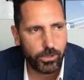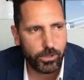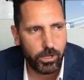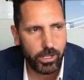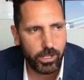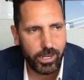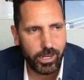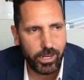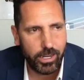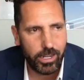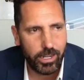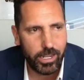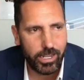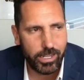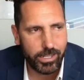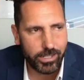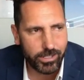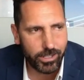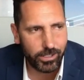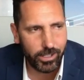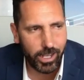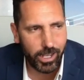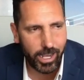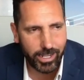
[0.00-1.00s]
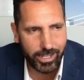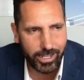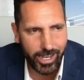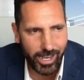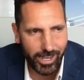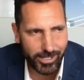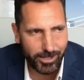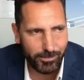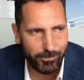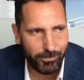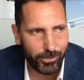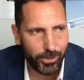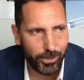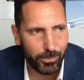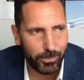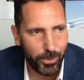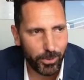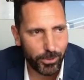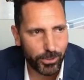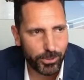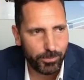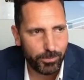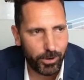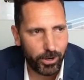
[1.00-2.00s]
and it is, I guess, for the
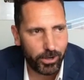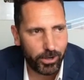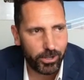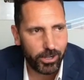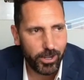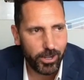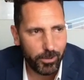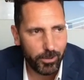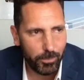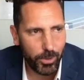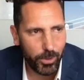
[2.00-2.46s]
most part.